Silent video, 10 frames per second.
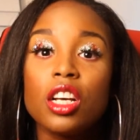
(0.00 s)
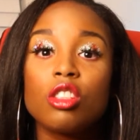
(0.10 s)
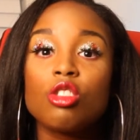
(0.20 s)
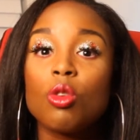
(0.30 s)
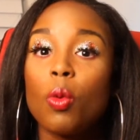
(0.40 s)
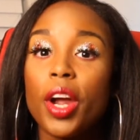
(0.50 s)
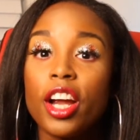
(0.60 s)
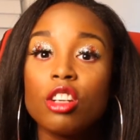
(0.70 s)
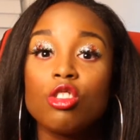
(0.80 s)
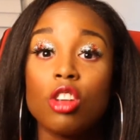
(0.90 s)
a
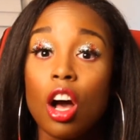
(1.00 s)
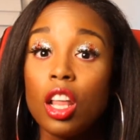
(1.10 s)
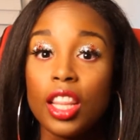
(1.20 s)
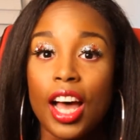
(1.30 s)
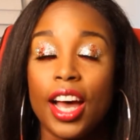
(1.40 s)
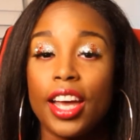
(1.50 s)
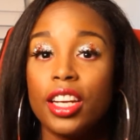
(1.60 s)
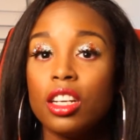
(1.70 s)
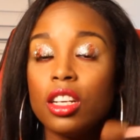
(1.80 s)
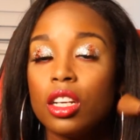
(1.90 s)
square jawline